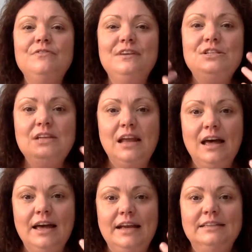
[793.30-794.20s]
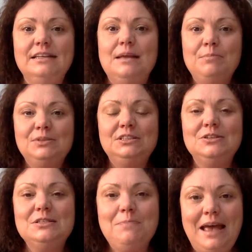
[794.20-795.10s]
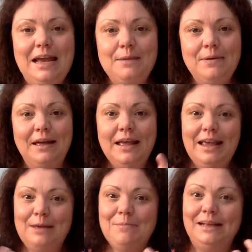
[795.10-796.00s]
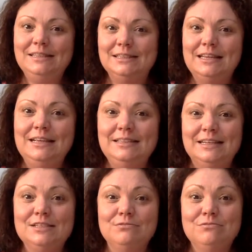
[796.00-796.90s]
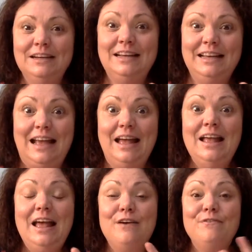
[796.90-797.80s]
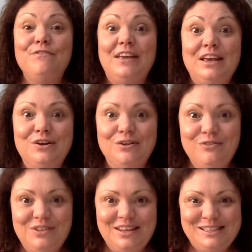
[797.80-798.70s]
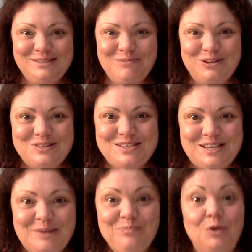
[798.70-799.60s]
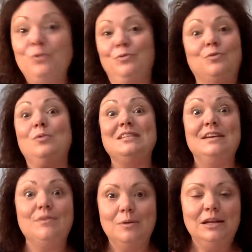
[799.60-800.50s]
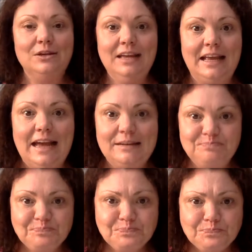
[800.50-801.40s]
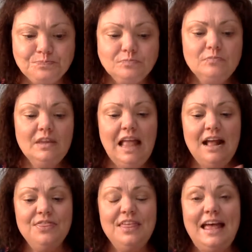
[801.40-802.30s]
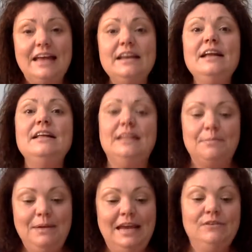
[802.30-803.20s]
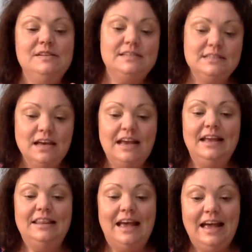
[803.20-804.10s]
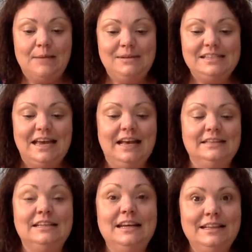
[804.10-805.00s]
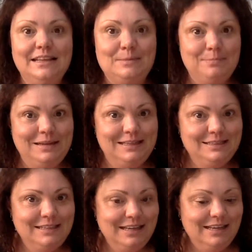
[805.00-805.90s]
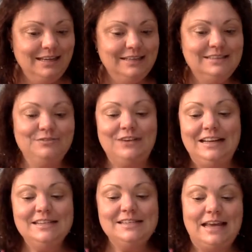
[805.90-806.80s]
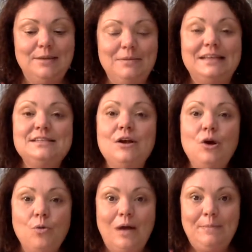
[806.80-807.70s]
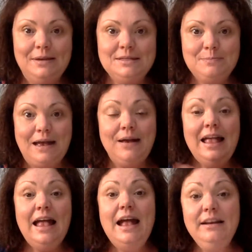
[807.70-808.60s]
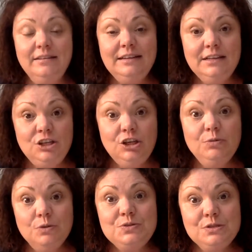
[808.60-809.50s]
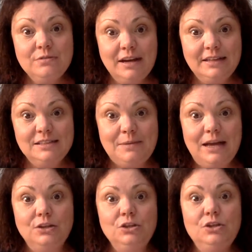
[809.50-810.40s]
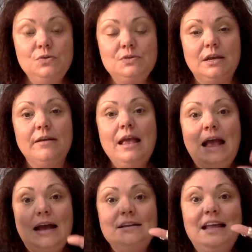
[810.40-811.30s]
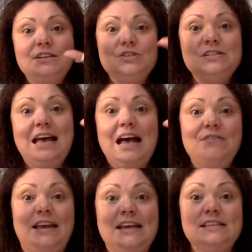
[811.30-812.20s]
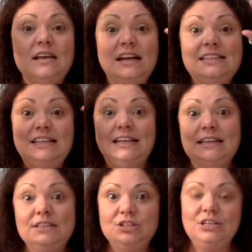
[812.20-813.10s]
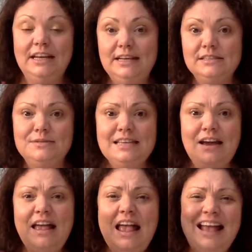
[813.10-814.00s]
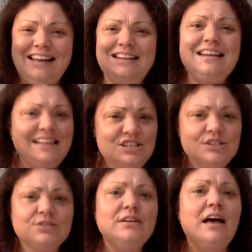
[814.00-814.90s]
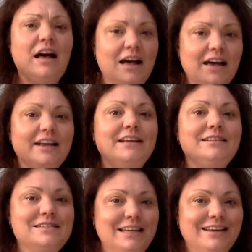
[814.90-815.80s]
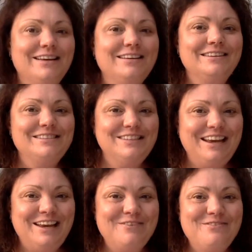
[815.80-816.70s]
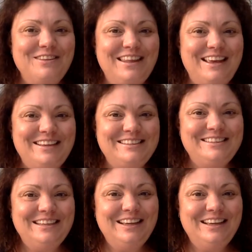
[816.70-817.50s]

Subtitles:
visualise and then put it onto paper, it makes us easier to really get a feel for this monster or for whatever we're looking at. And then the appearance, the diet, the habitat, the abilities, friends, enemies, weapons, power, anything that you want to write about, you do. And let's just have it as an idea sheet. So it's our initial idea sheet for this.